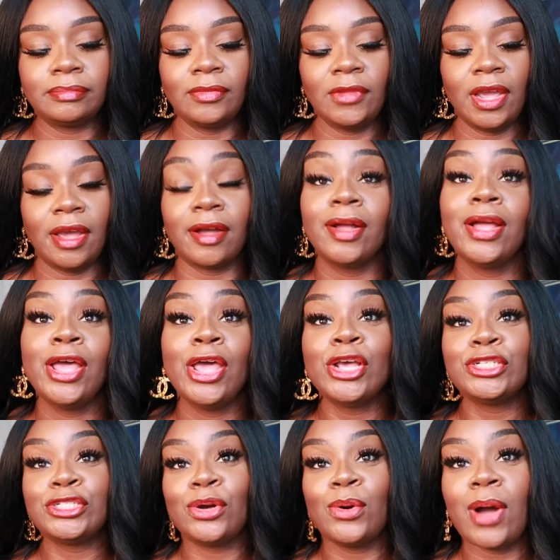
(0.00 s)
yeah
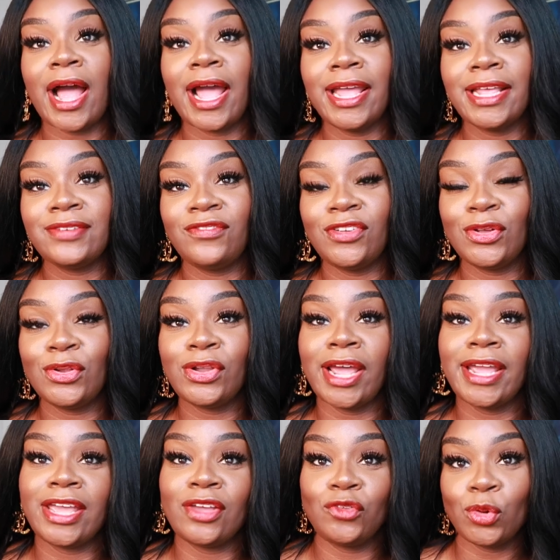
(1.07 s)
so i feel
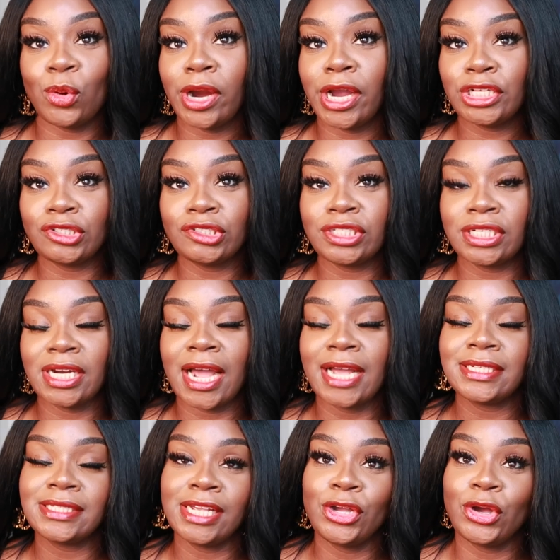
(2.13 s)
like if you're interested
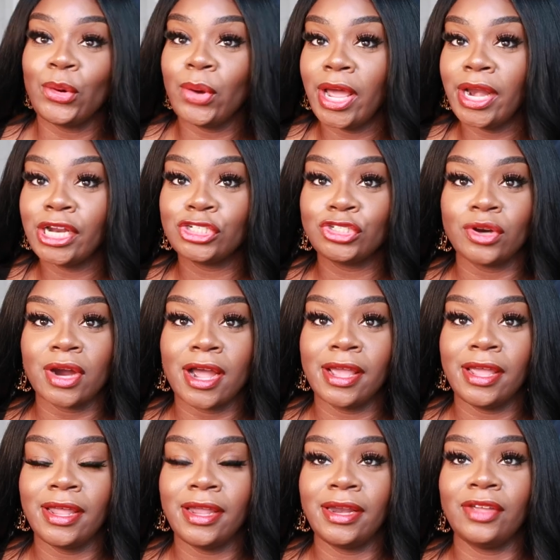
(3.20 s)
i say go ahead and try
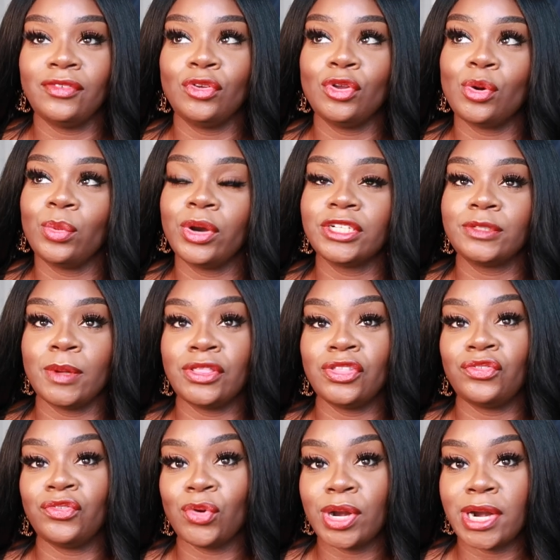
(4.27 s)
it if you don't want to spend the
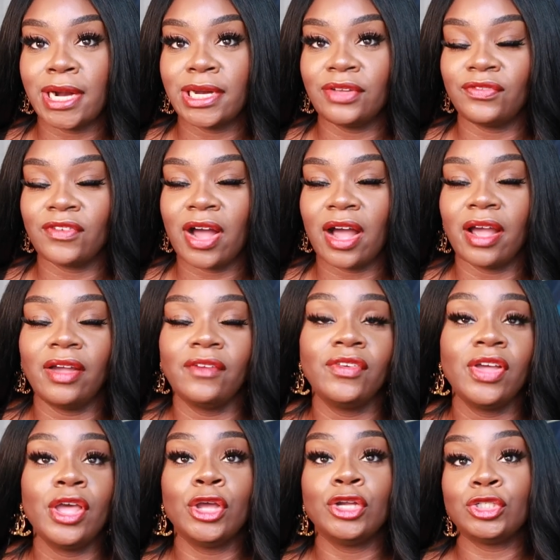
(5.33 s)
4.95
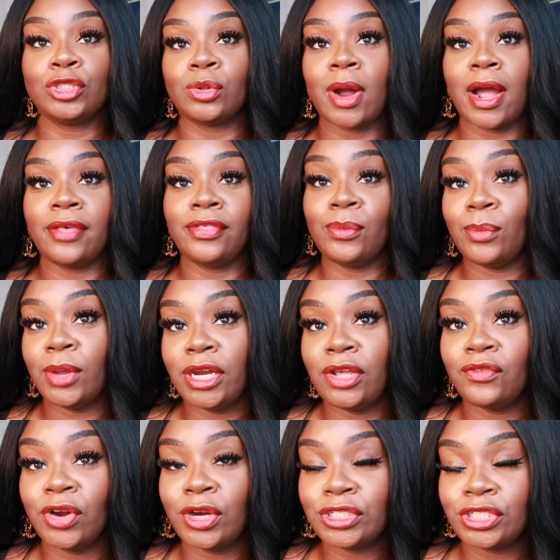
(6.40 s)
try the mini
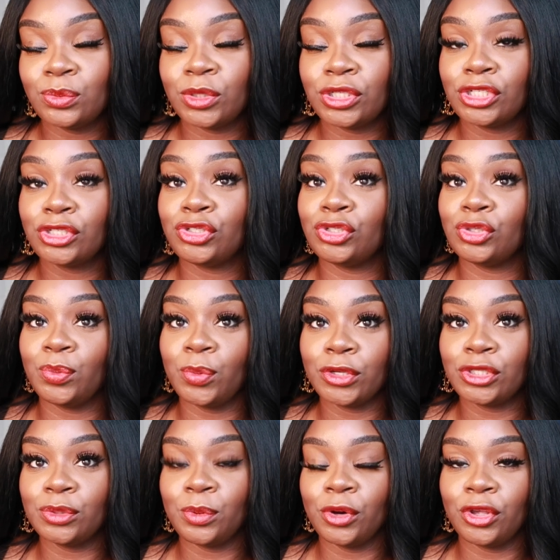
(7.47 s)
version which is super
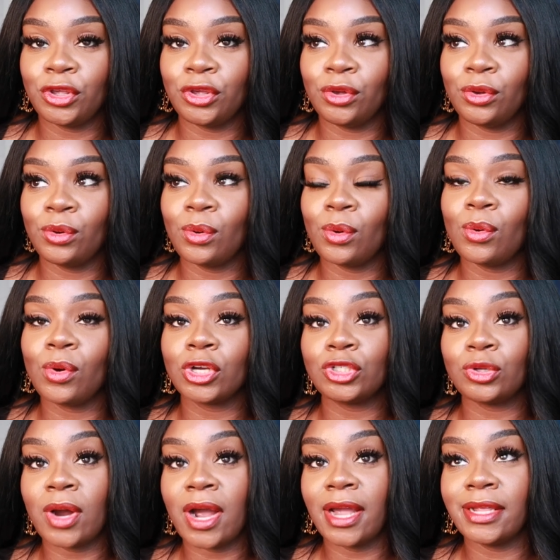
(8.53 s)
super cute or
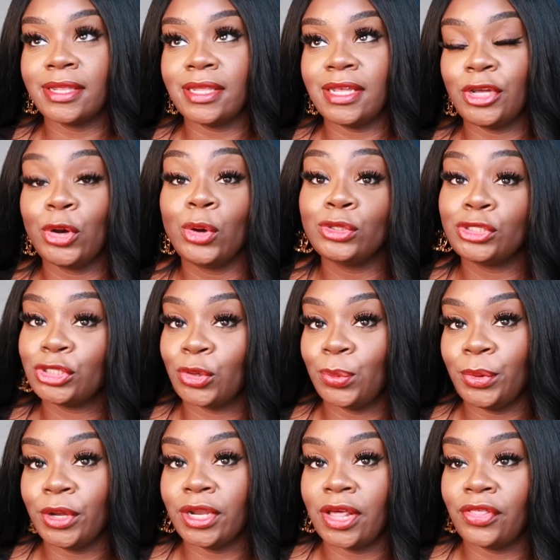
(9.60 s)
try the
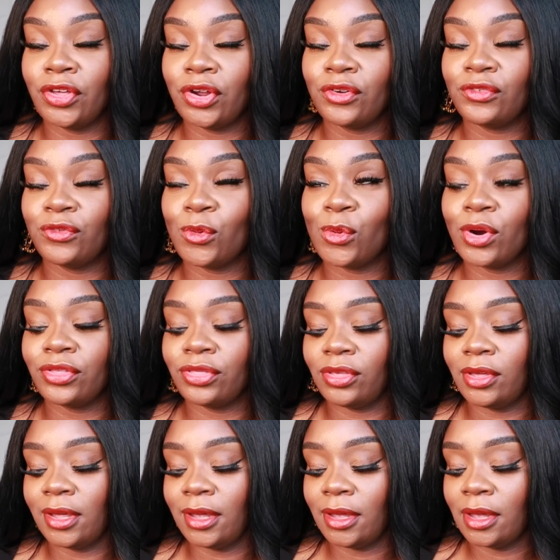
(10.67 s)
coachtopia leather for
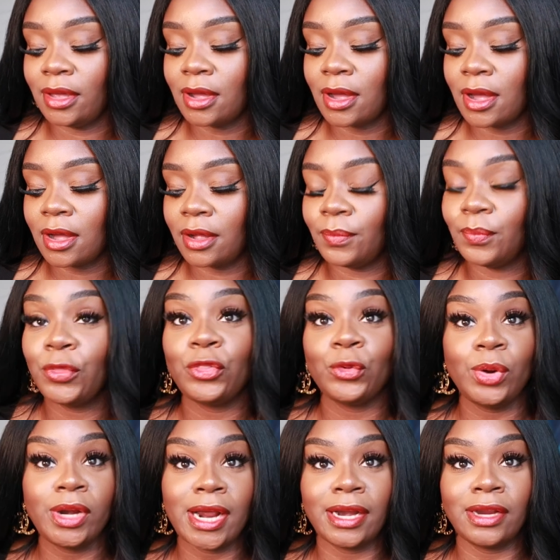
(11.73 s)
the um
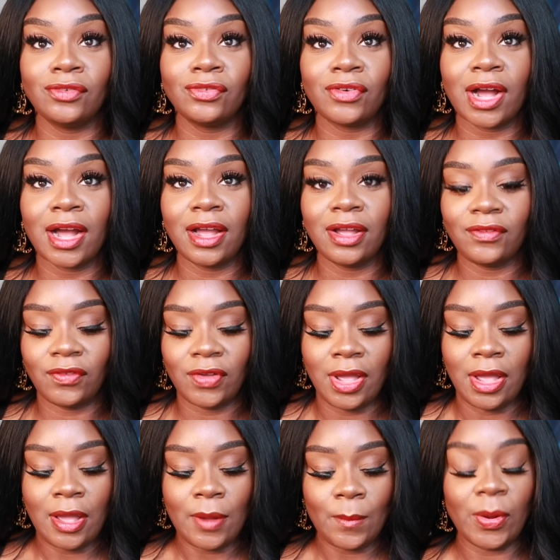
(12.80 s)
3.95
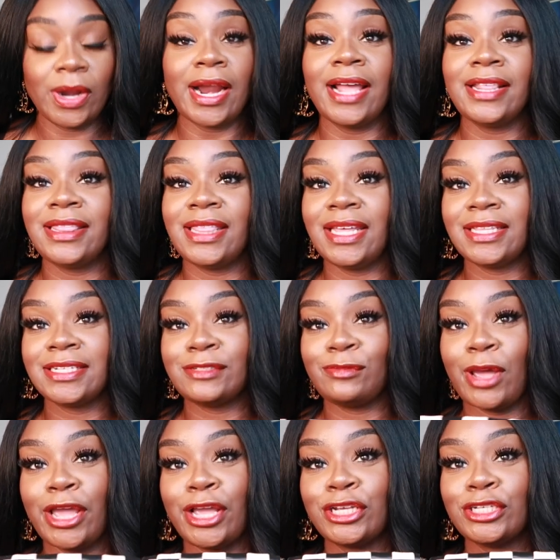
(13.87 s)
but i think this
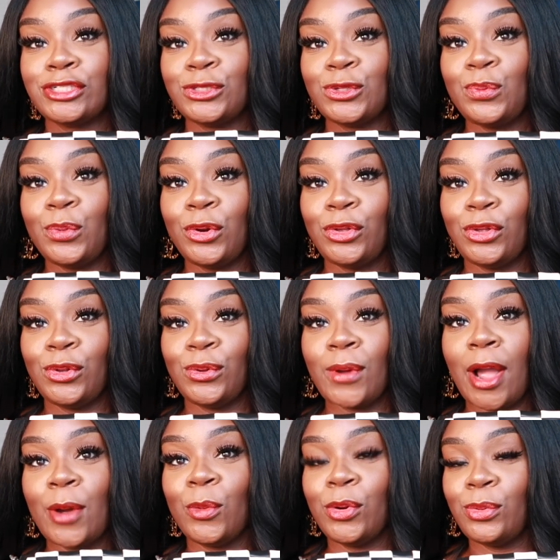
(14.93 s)
bag is super cute
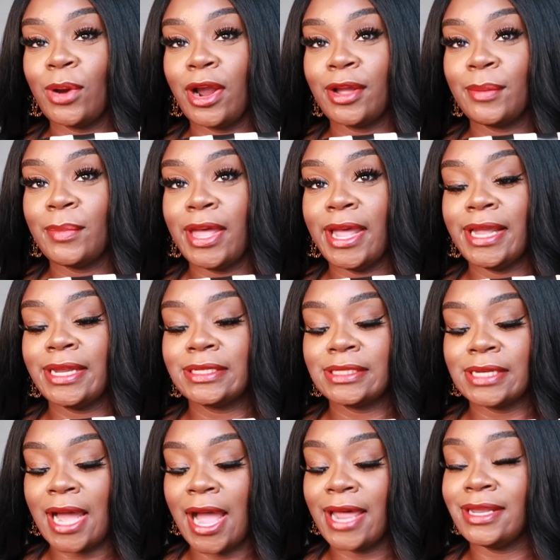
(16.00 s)
i would
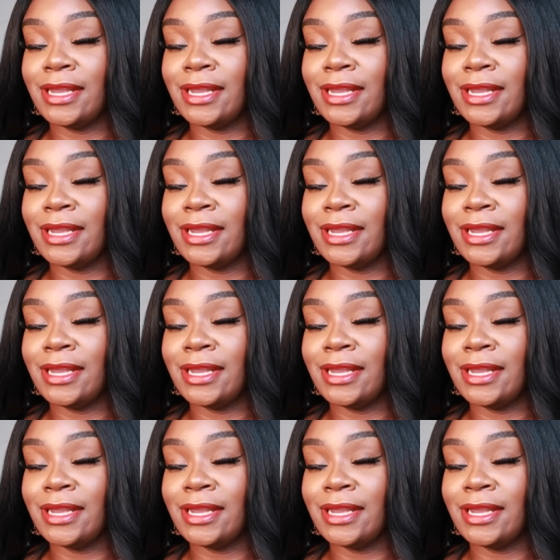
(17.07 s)
recommend i